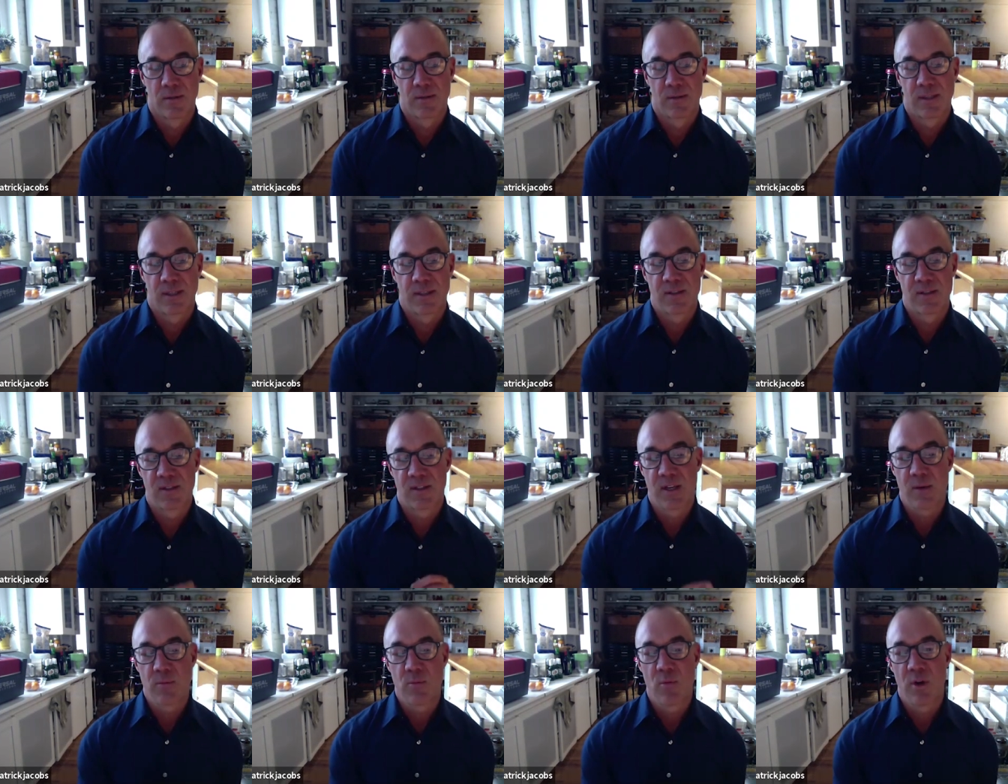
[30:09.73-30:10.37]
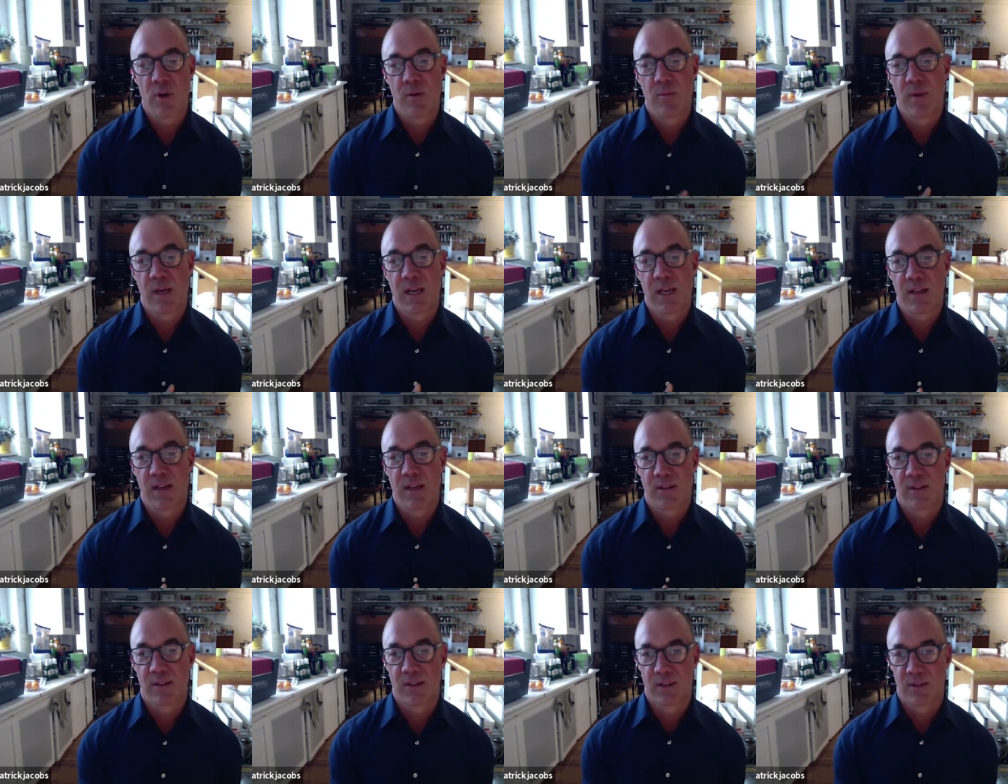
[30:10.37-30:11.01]
Did someone
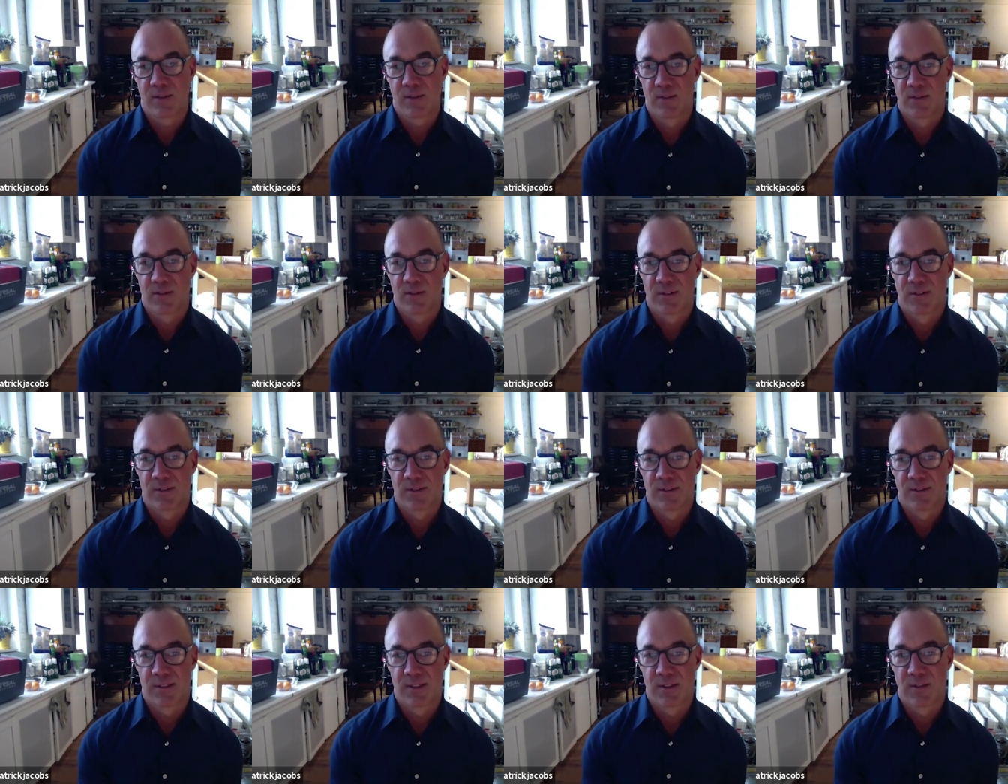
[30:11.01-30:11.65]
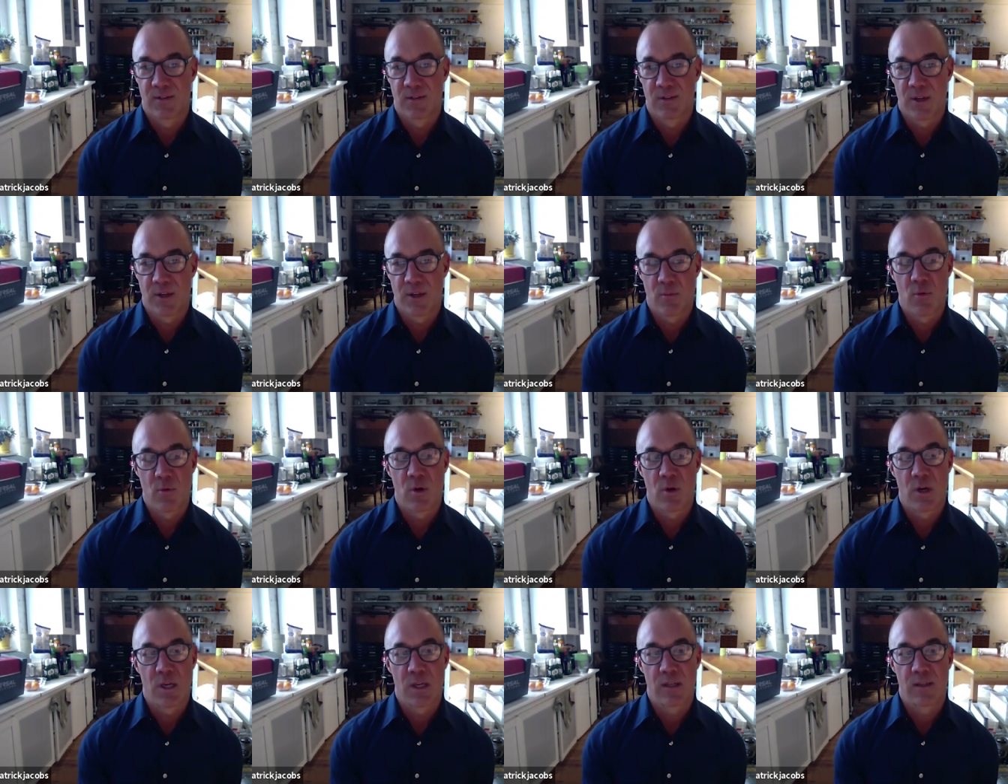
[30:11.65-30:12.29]
make this? Did
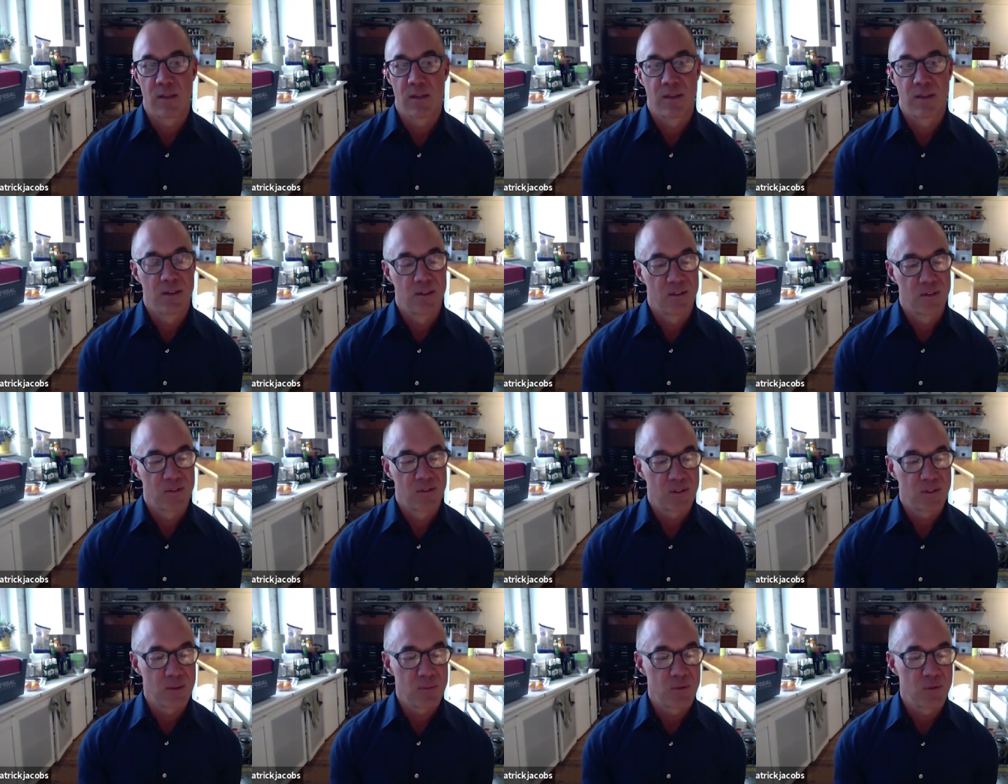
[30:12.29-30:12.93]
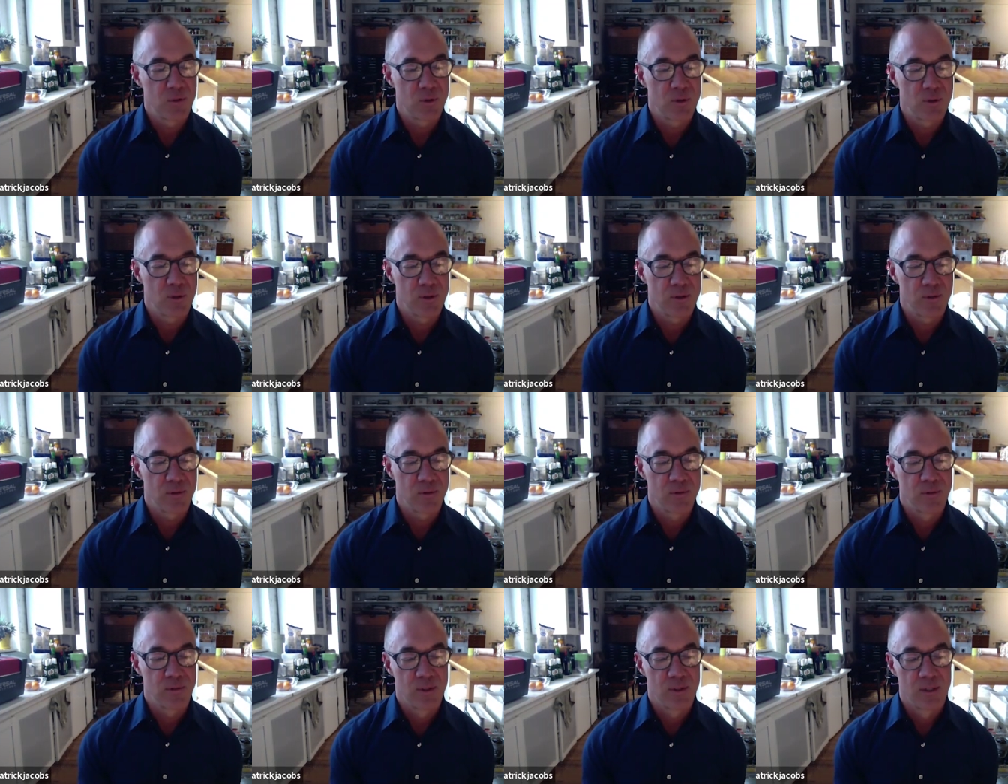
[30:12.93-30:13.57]
someone, some sort
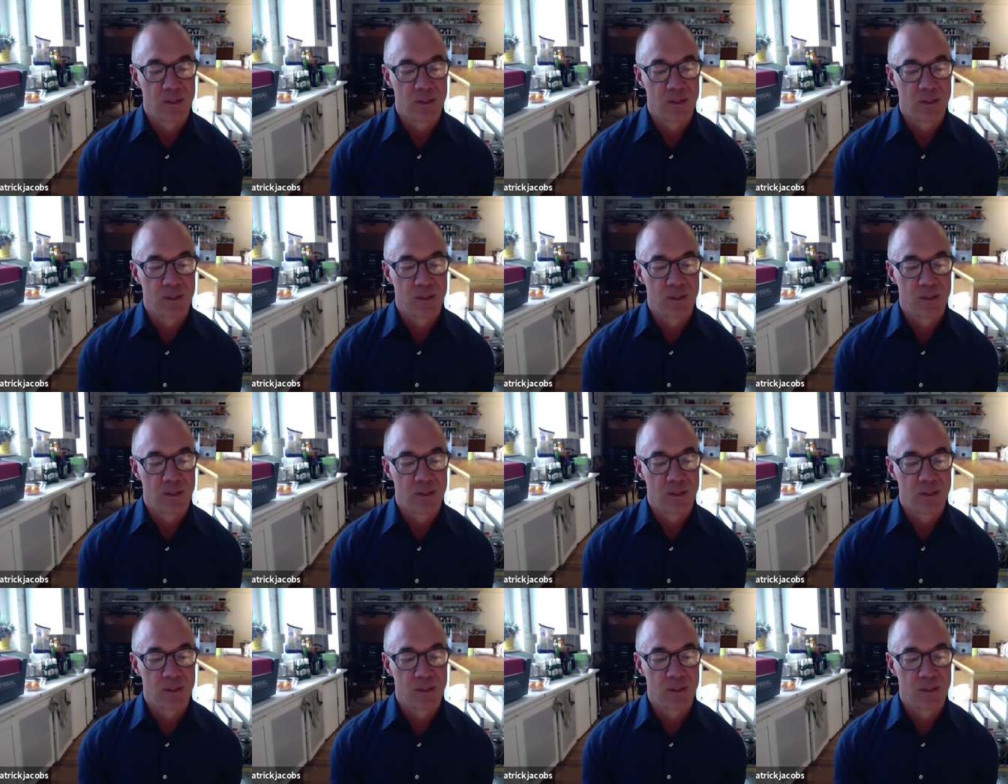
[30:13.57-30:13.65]
of